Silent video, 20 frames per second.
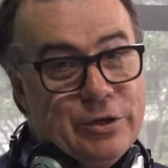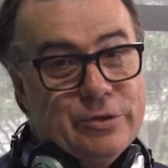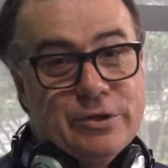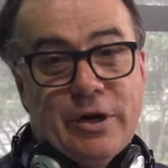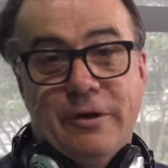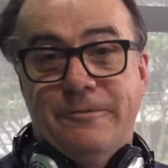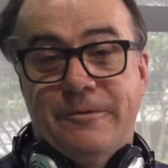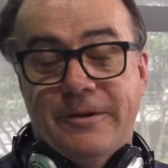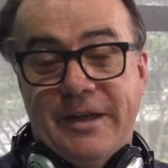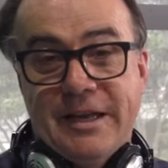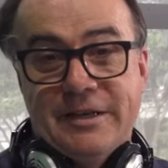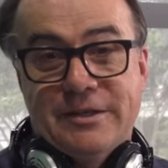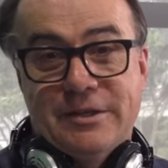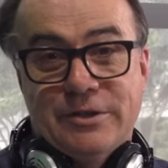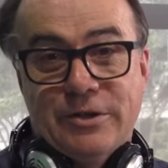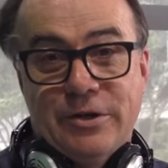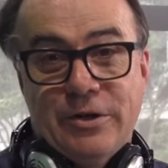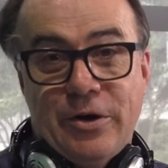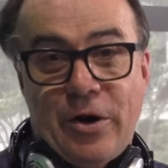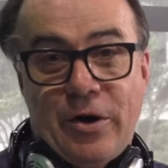Don't forget to
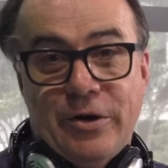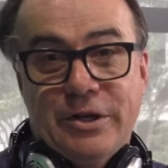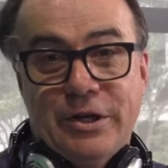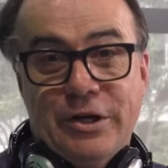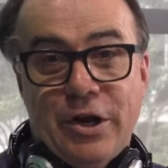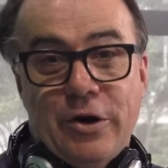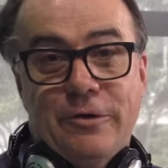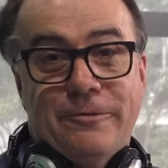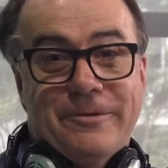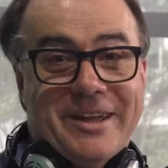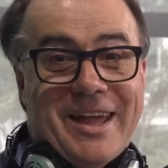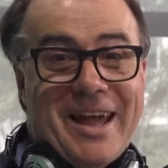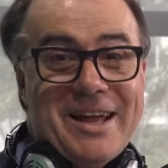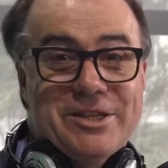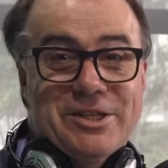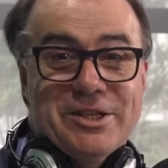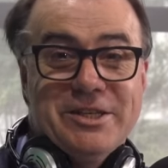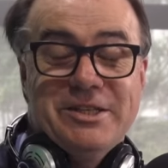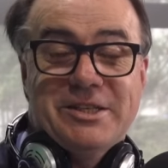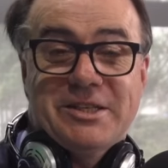turn on your
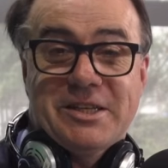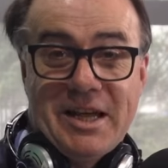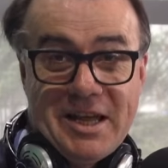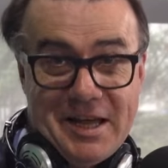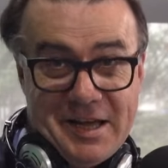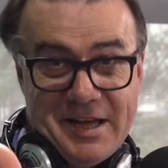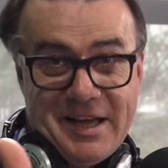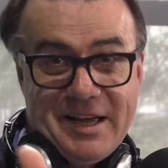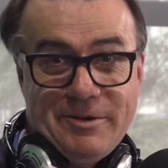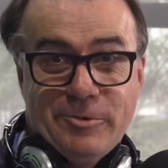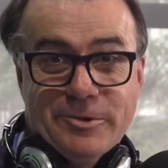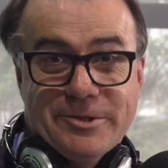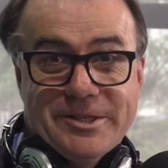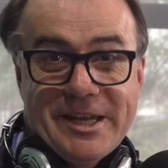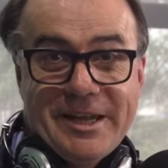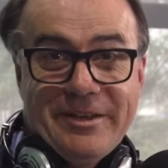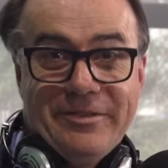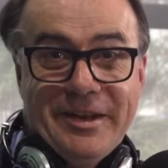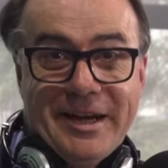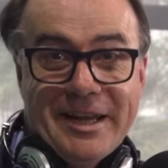notifications and we'll see
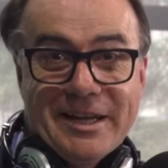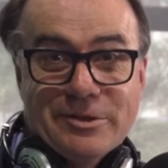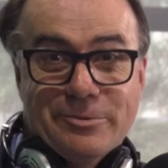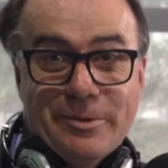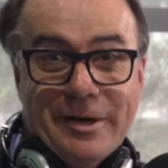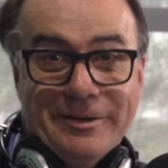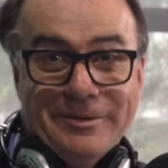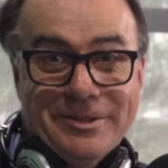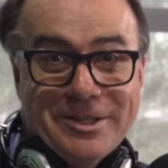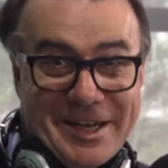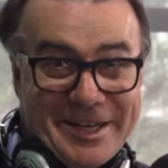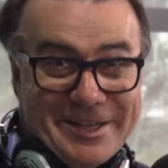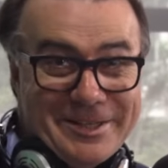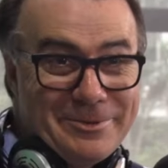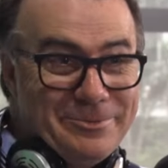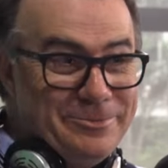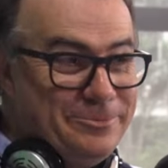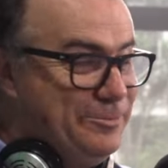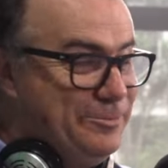you in the next one. Cheers.